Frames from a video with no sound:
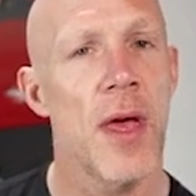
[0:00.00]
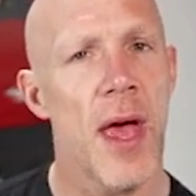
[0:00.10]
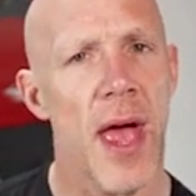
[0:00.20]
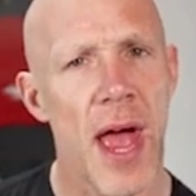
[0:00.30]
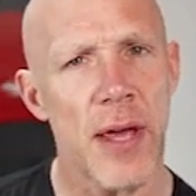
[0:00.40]

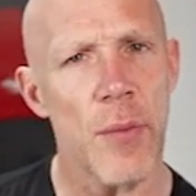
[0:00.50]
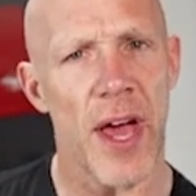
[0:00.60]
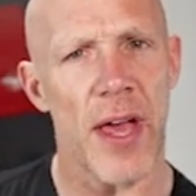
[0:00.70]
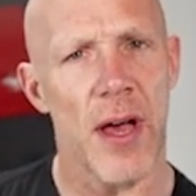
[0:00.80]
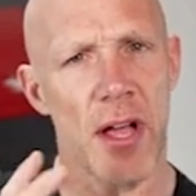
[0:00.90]

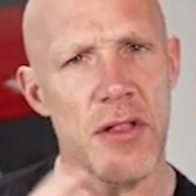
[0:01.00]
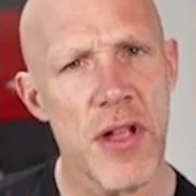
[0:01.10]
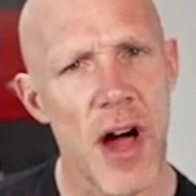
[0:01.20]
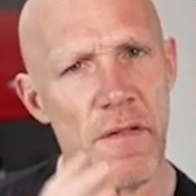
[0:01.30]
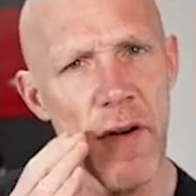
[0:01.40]
Anyway,
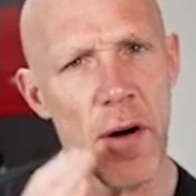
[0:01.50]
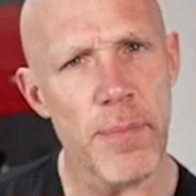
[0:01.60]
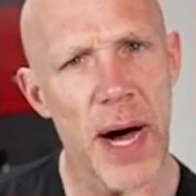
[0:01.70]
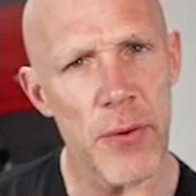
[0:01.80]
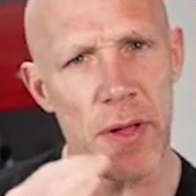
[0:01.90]
enough
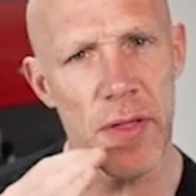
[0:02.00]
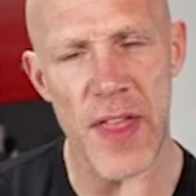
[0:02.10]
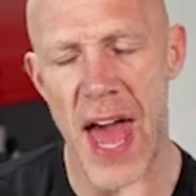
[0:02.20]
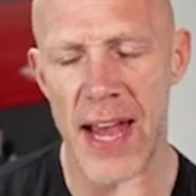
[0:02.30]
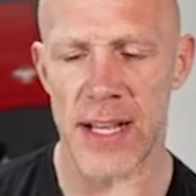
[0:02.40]
about
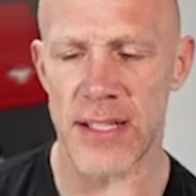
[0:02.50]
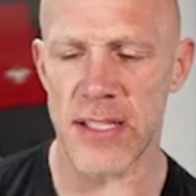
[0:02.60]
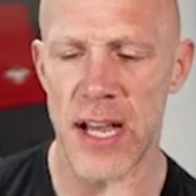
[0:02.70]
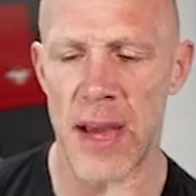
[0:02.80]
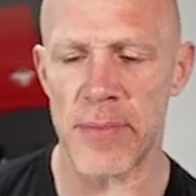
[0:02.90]
that. It's
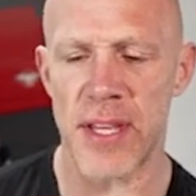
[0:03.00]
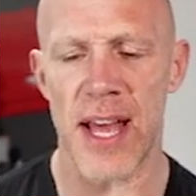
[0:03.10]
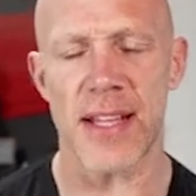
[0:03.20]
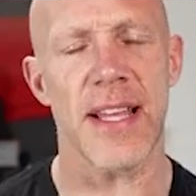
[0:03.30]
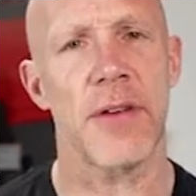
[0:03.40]
time to
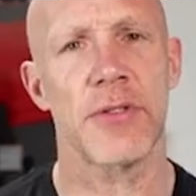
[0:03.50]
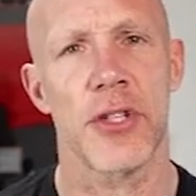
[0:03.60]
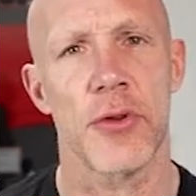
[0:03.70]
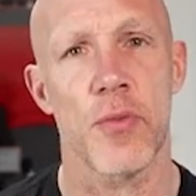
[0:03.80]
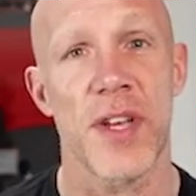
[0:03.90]
get down to
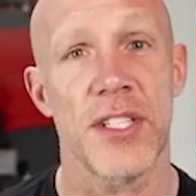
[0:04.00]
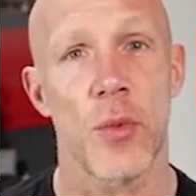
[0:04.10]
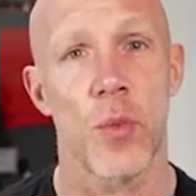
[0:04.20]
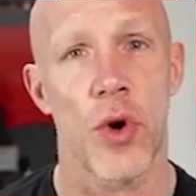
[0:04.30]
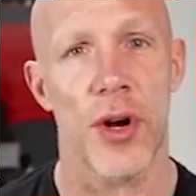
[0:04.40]
the
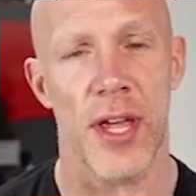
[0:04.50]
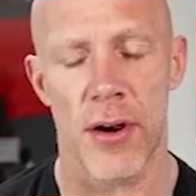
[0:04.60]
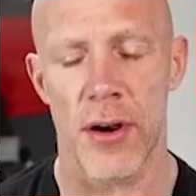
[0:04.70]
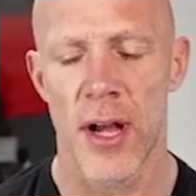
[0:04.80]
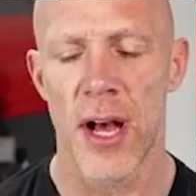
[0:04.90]
reason we're
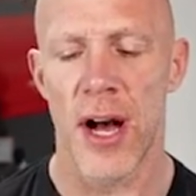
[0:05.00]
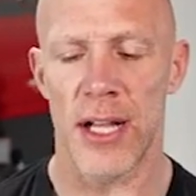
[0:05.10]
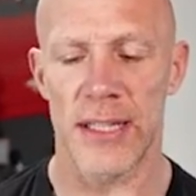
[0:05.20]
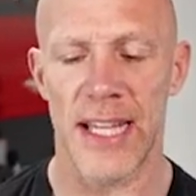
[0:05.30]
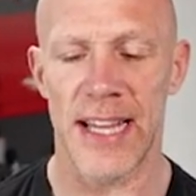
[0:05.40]
here. A
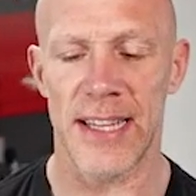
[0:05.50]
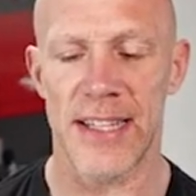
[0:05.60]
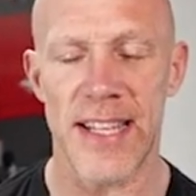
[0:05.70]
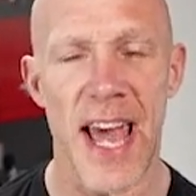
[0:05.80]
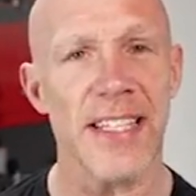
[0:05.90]
little
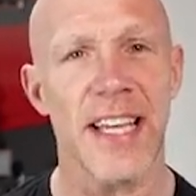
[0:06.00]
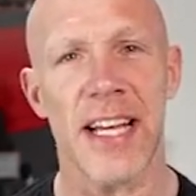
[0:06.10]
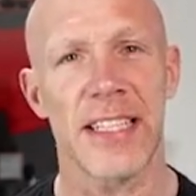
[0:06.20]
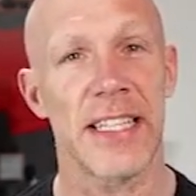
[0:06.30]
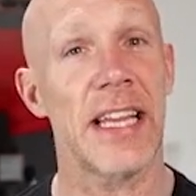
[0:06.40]
deck
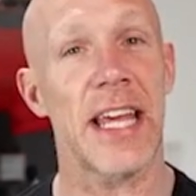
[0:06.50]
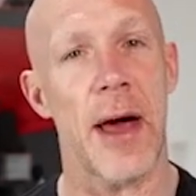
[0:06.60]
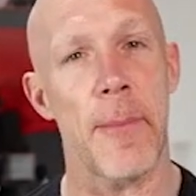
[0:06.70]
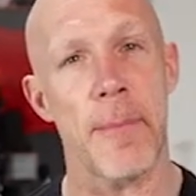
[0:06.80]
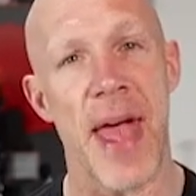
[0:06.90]
tech, a little
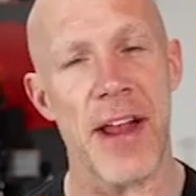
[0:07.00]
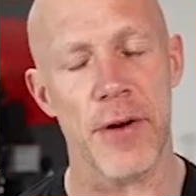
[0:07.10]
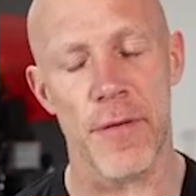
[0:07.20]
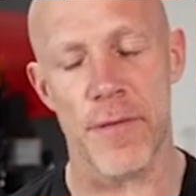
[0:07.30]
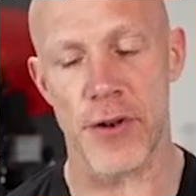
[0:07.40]

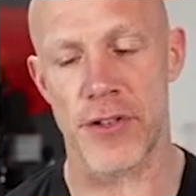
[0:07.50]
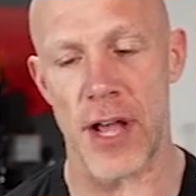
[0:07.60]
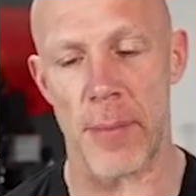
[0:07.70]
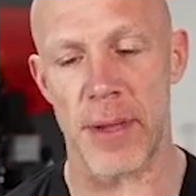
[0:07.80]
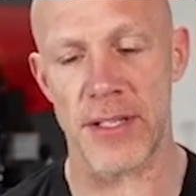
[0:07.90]
commander for
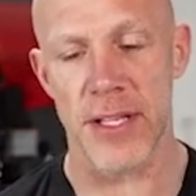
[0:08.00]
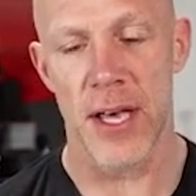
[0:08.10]
dummies